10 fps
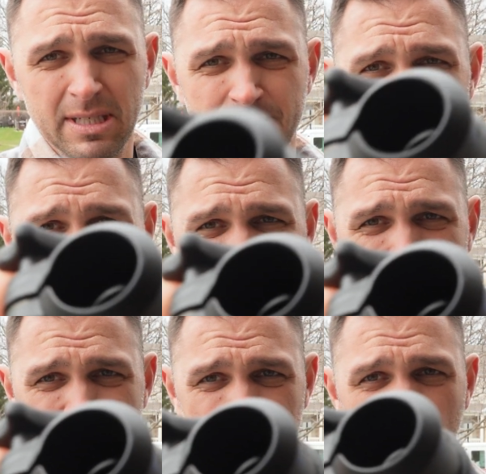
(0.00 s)
of this mast
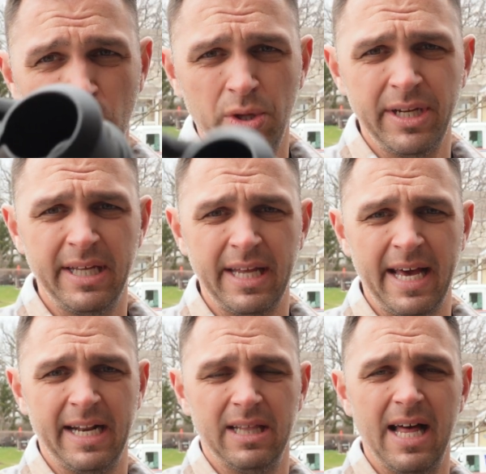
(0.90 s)
has a hole in it
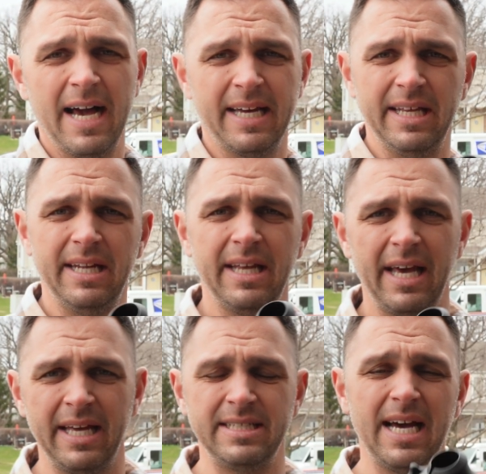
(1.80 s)
and a lock in it,
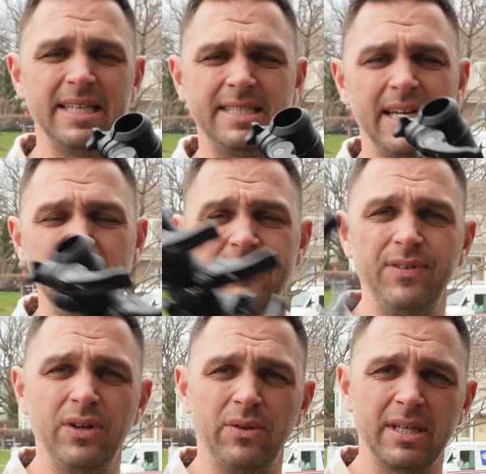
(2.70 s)
and Don said
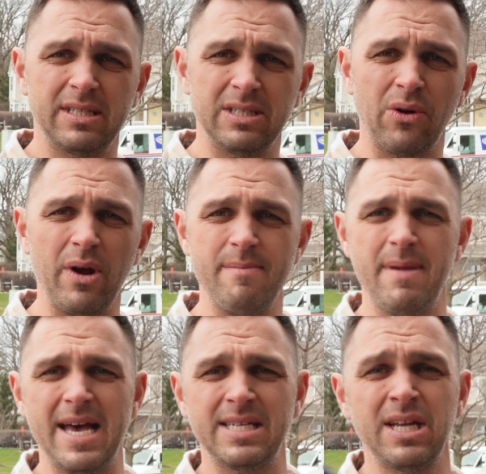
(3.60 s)
even though this is a great
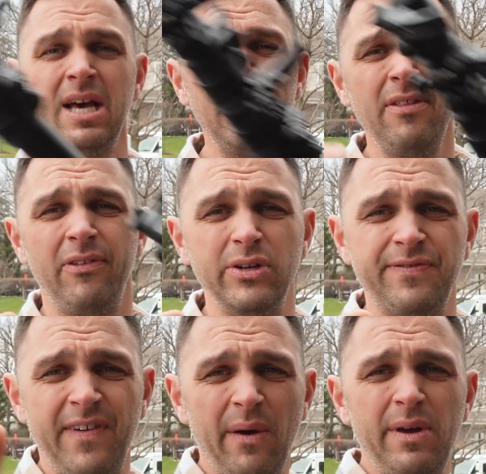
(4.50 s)
mast,
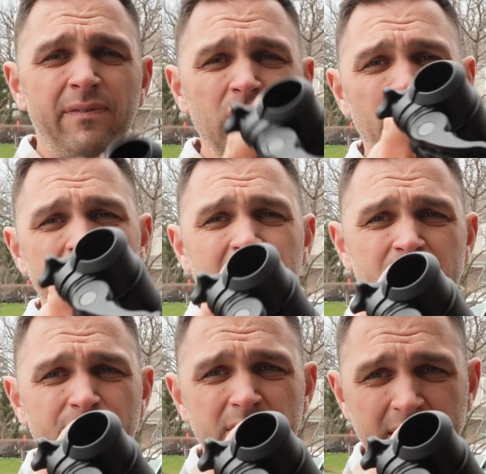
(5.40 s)
there's very few
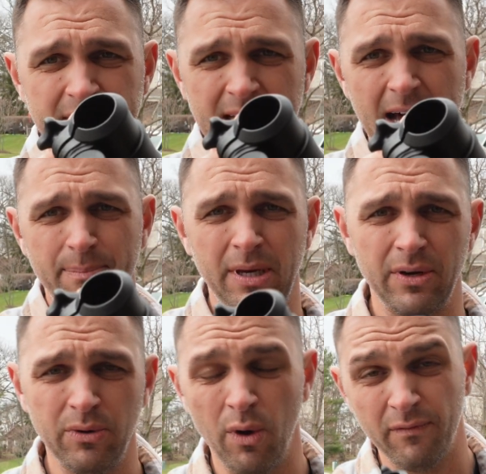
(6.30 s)
accessories on the top
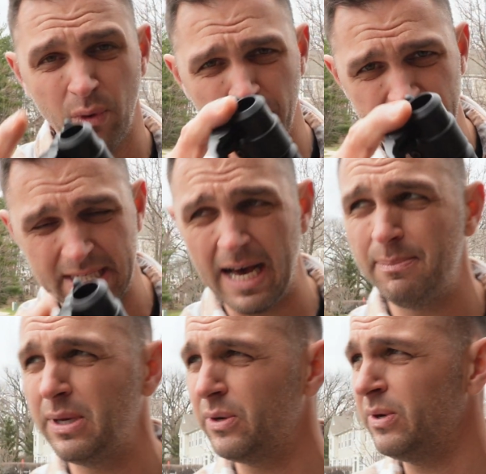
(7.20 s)
here or for the
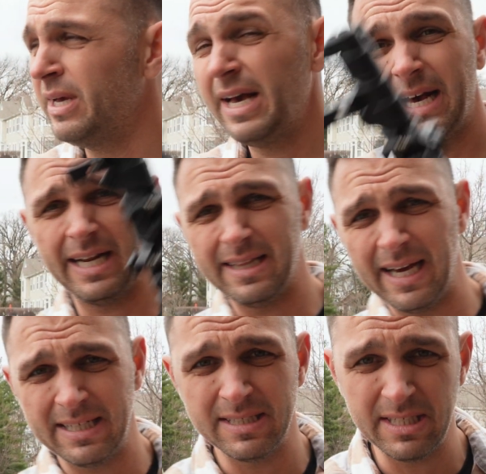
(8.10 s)
top here, and I'd
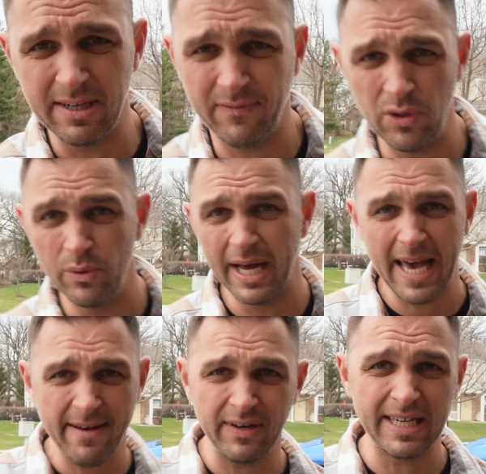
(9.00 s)
like to see a few, and I
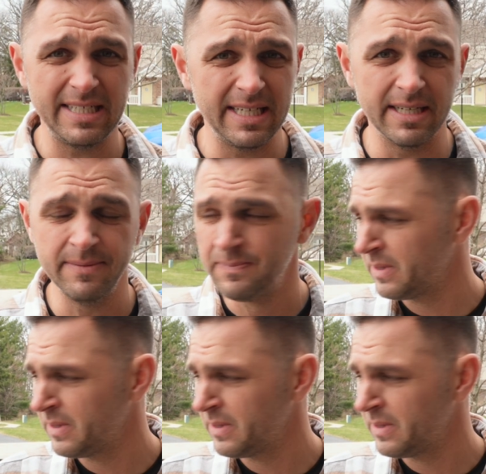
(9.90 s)
have an idea.